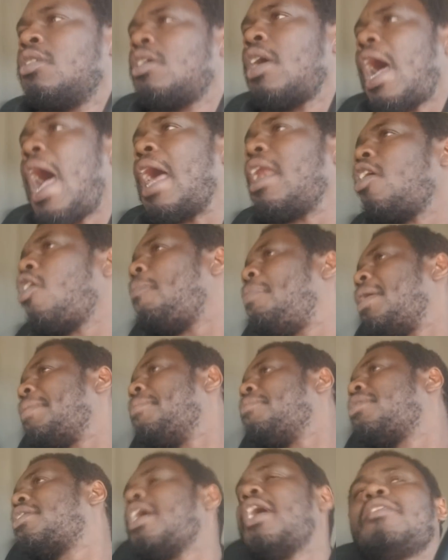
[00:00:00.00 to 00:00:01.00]
I know
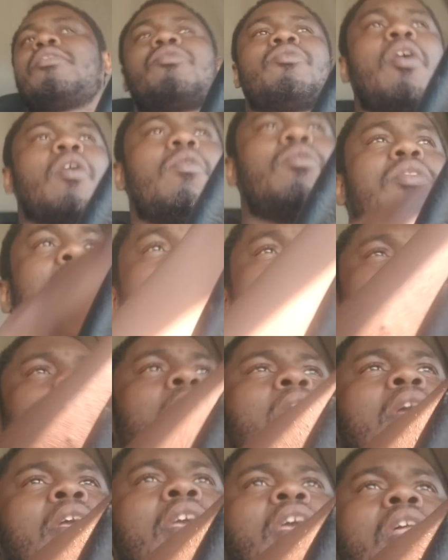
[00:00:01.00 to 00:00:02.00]
people cut throats and,
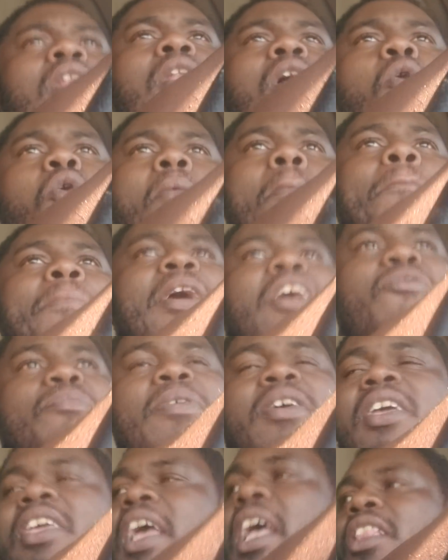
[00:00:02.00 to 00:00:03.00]
and get lower bids,
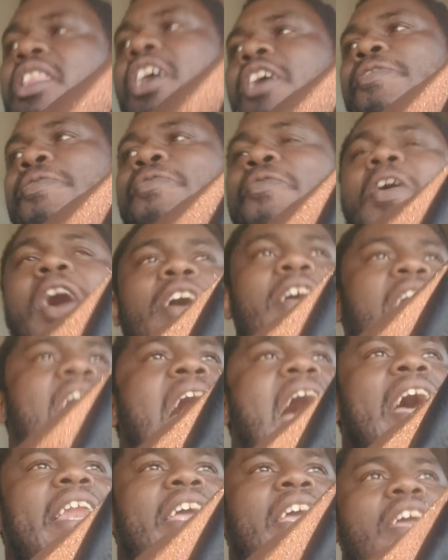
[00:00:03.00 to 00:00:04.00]
but get the fuck
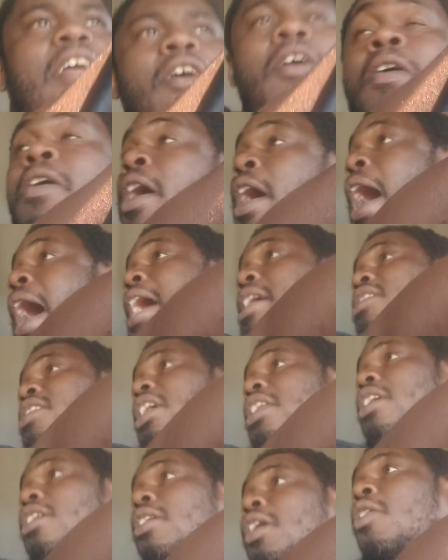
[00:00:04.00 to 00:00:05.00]
out of here. I
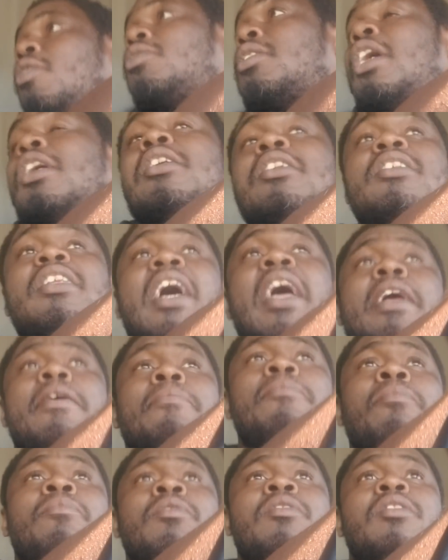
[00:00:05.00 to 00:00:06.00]
seen a load the other day
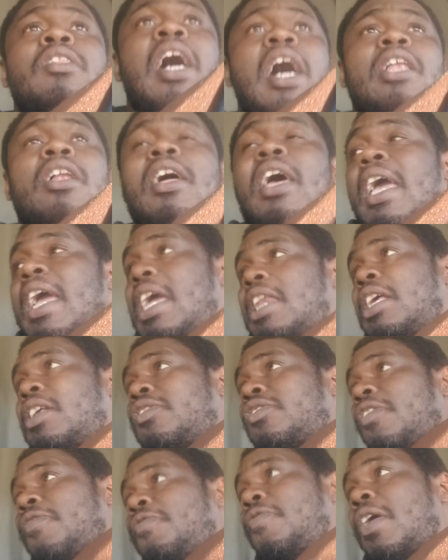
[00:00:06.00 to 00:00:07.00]
dollar eighty
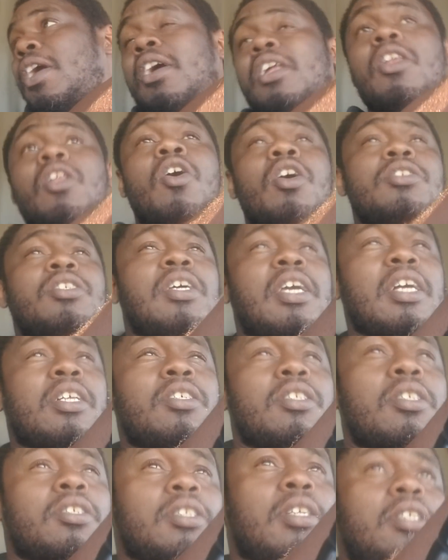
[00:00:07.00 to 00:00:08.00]
to fucking Los
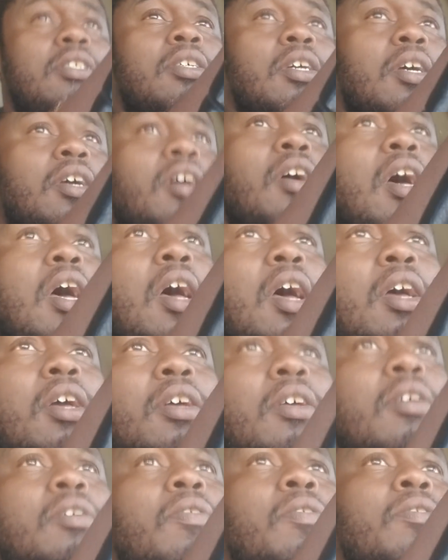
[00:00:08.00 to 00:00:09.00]
Angeles. I said, eh,
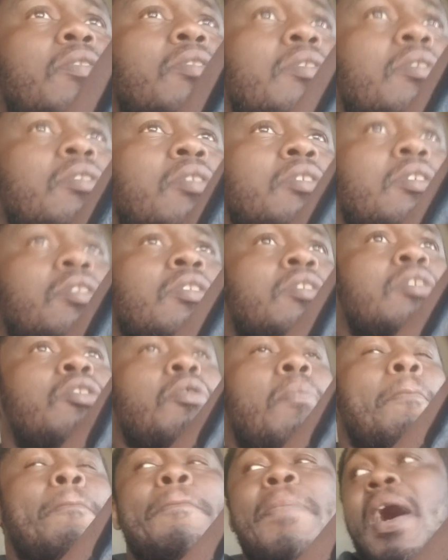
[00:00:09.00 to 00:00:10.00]
you
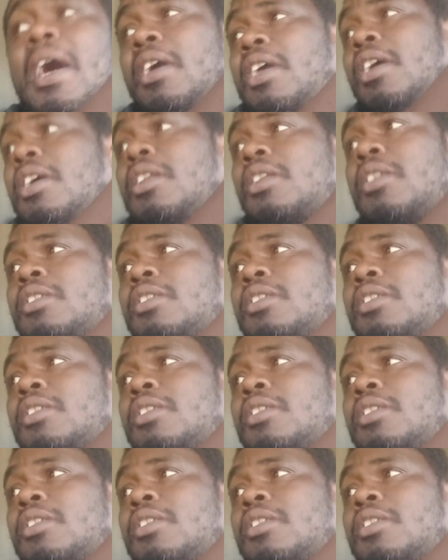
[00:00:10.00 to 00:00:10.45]
bugging.